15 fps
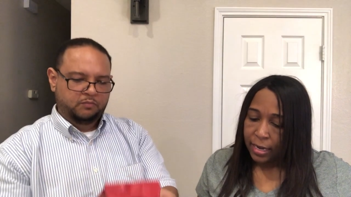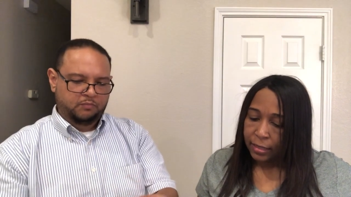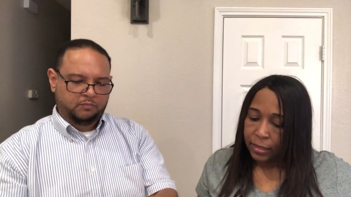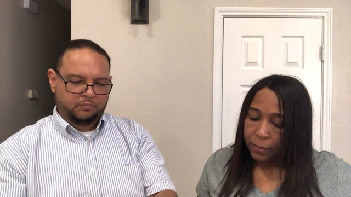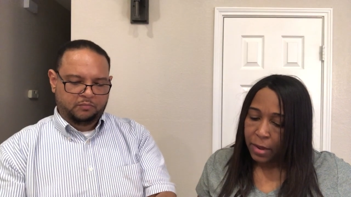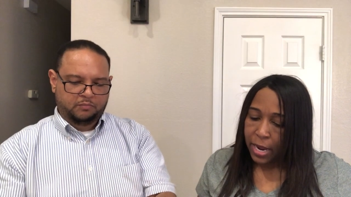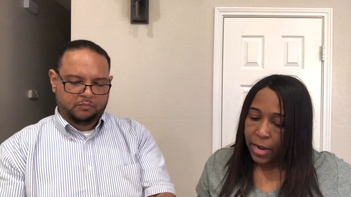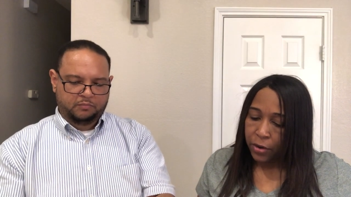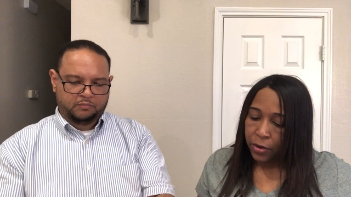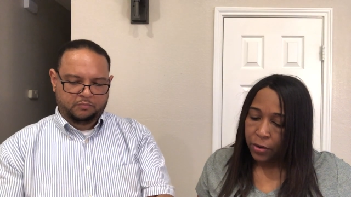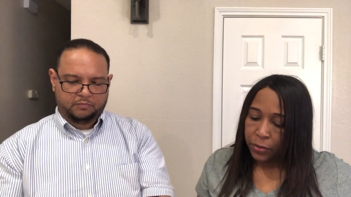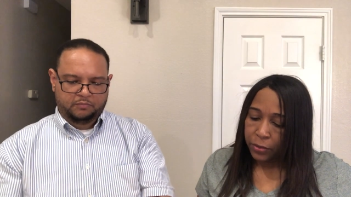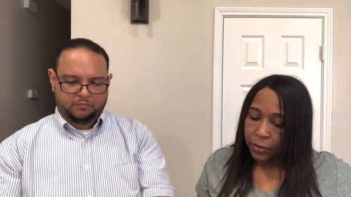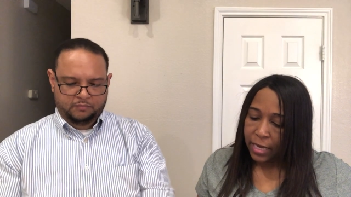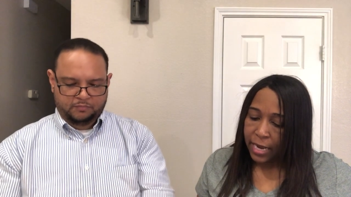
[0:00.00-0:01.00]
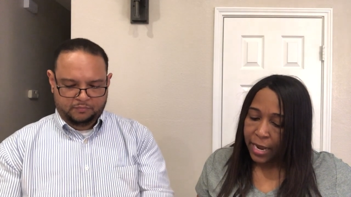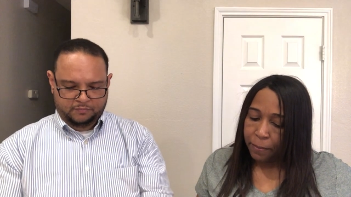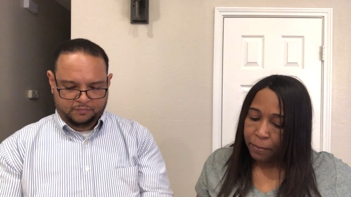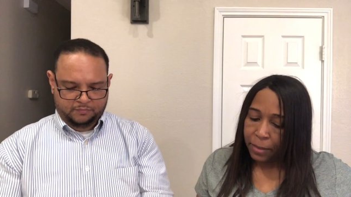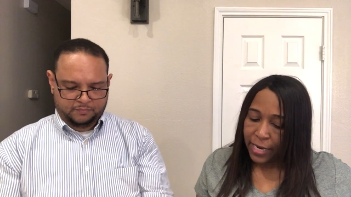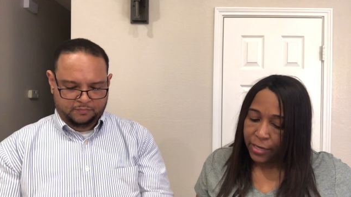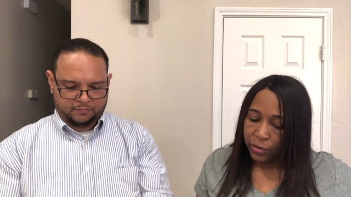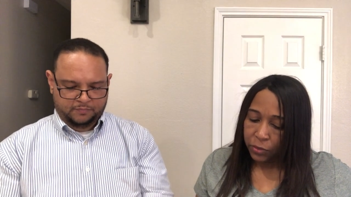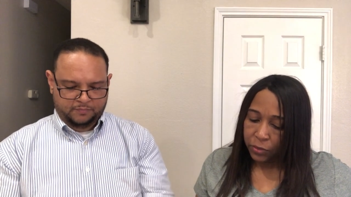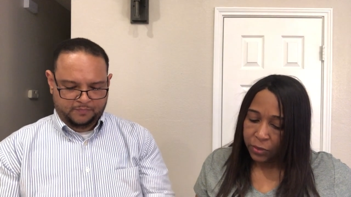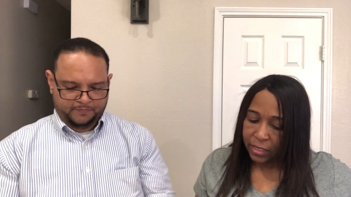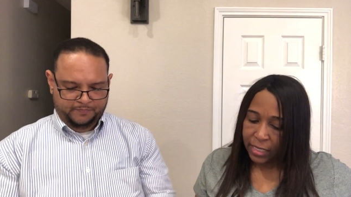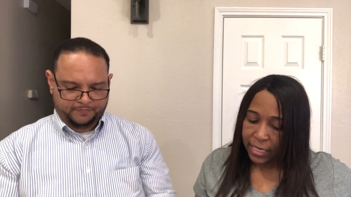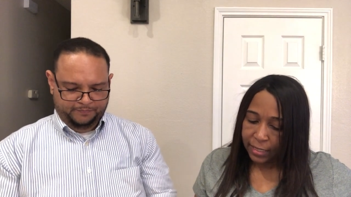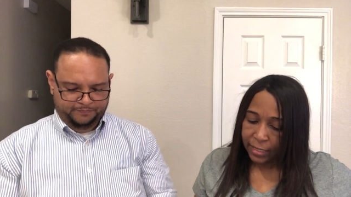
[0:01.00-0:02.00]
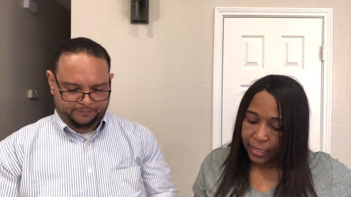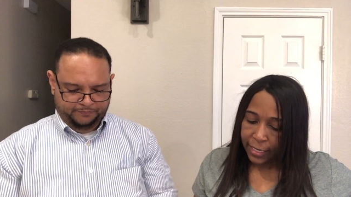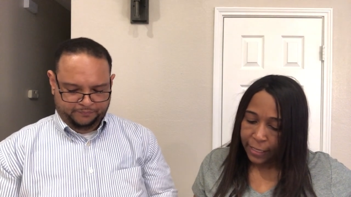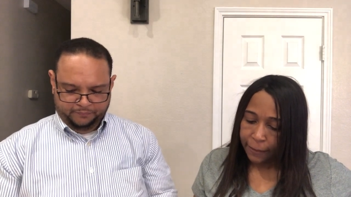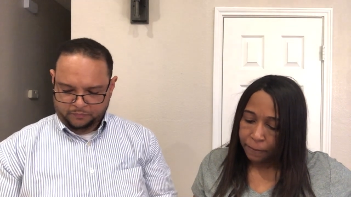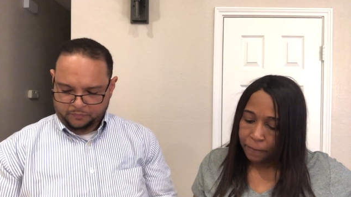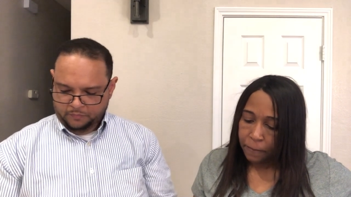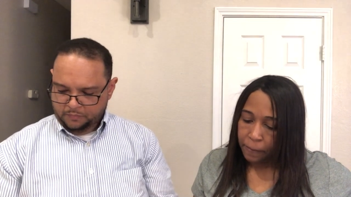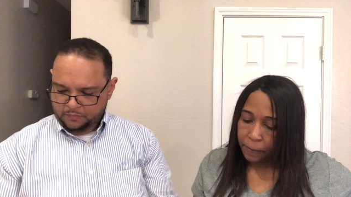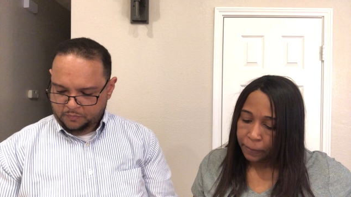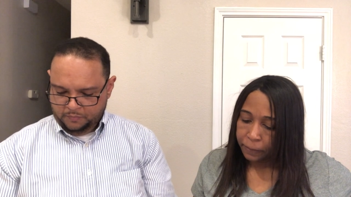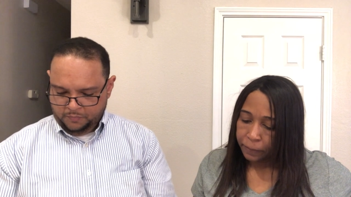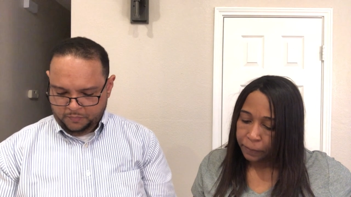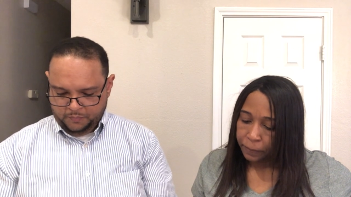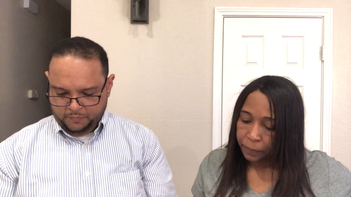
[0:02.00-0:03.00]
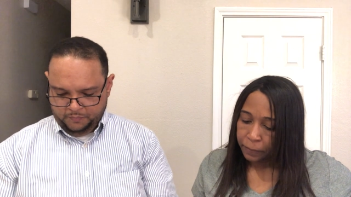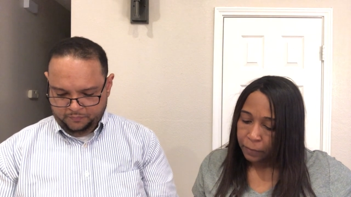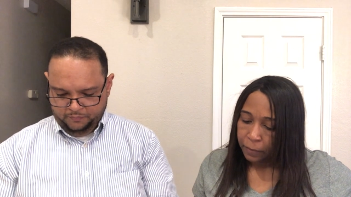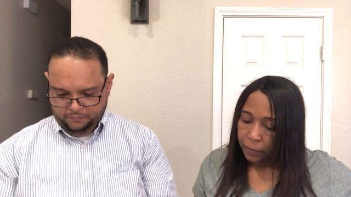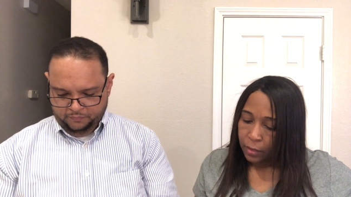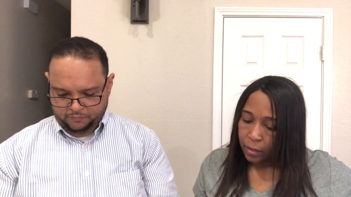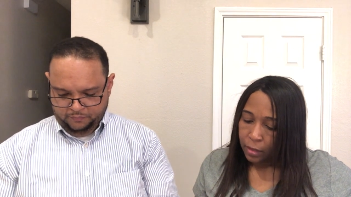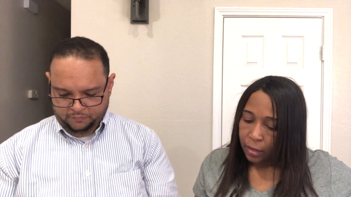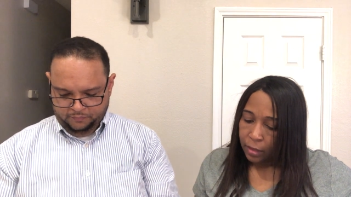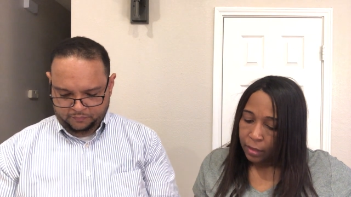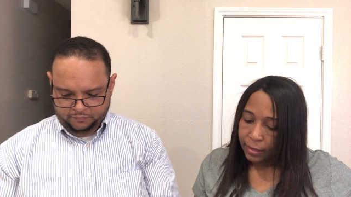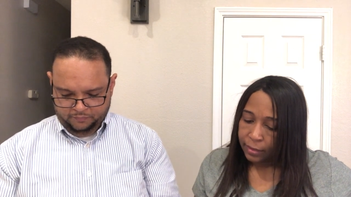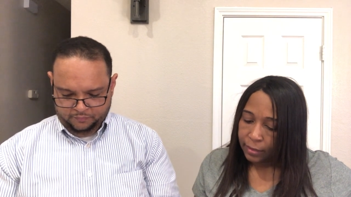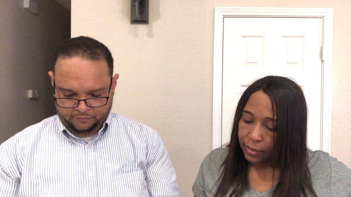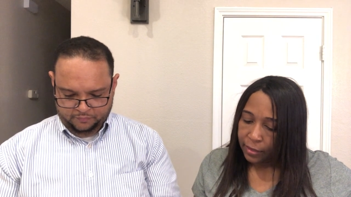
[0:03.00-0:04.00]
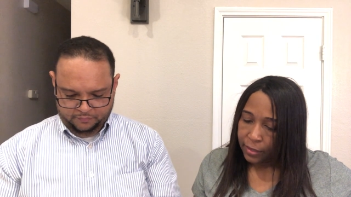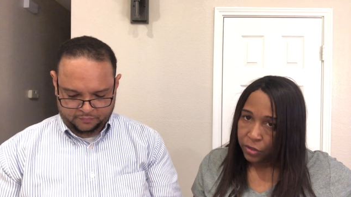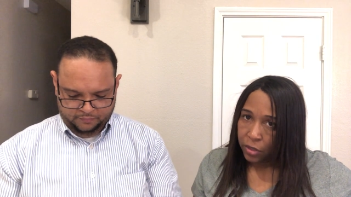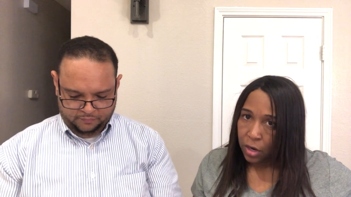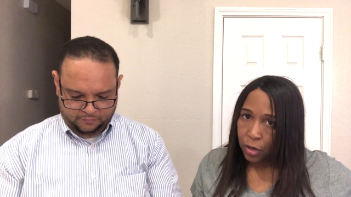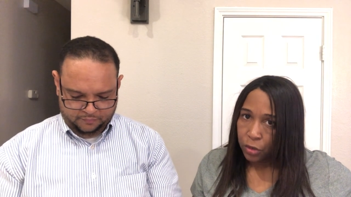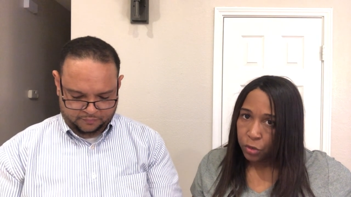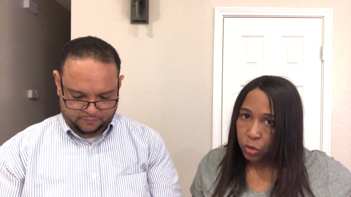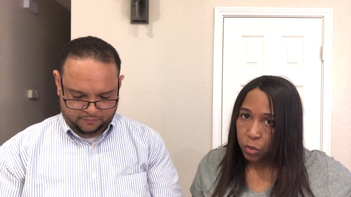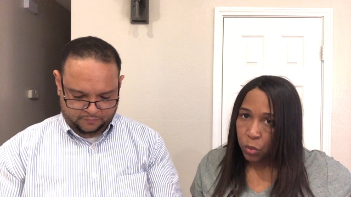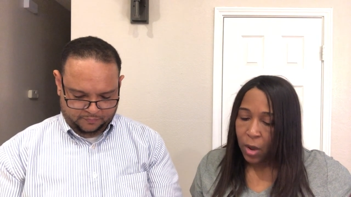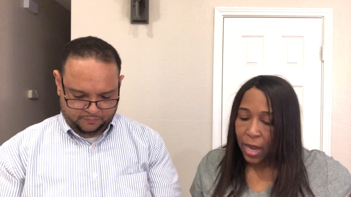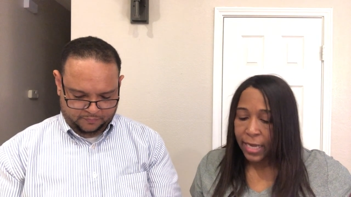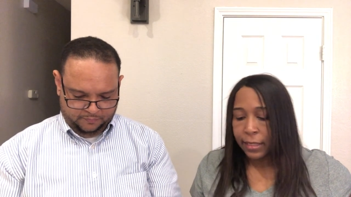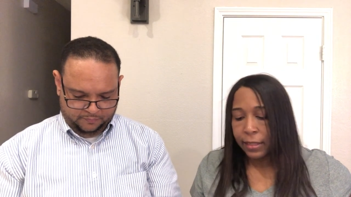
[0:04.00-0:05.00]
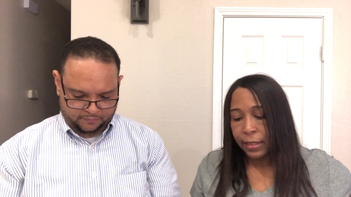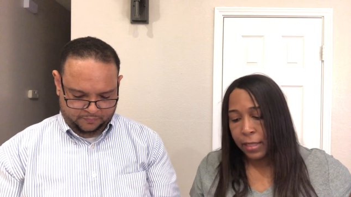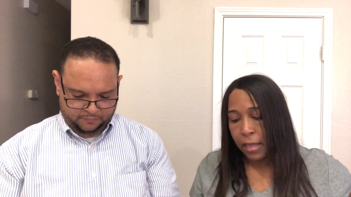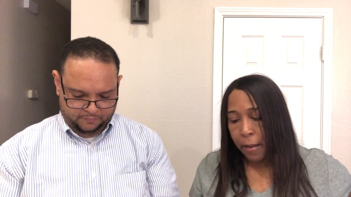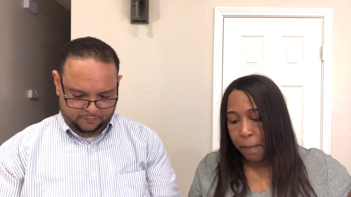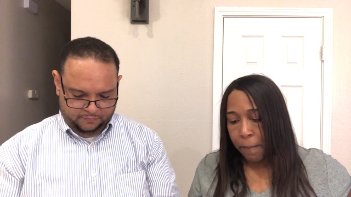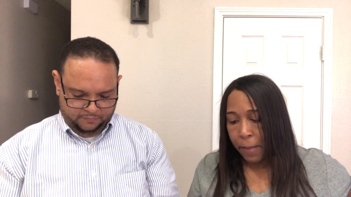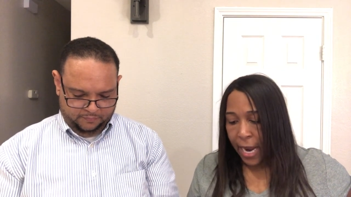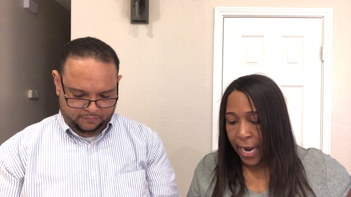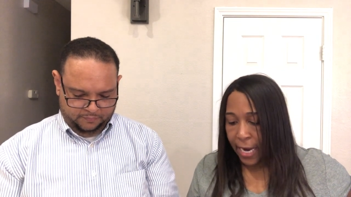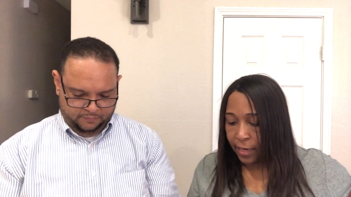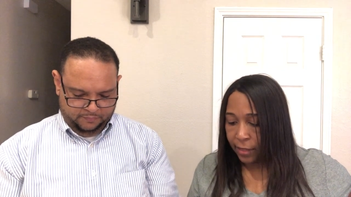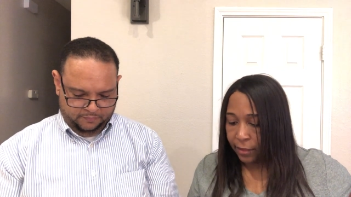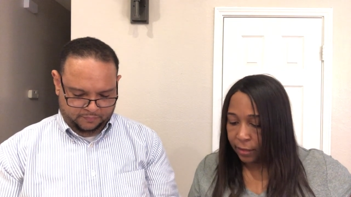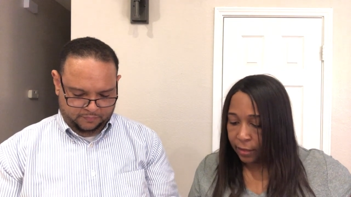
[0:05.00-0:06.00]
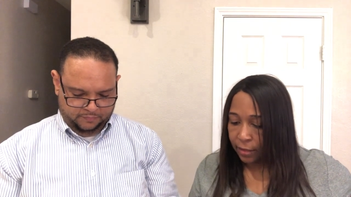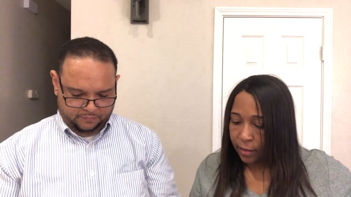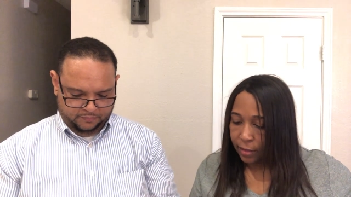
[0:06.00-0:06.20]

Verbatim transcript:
Speaker 1: tomatoes, and basil seasoning. Let's see, these are twice baked.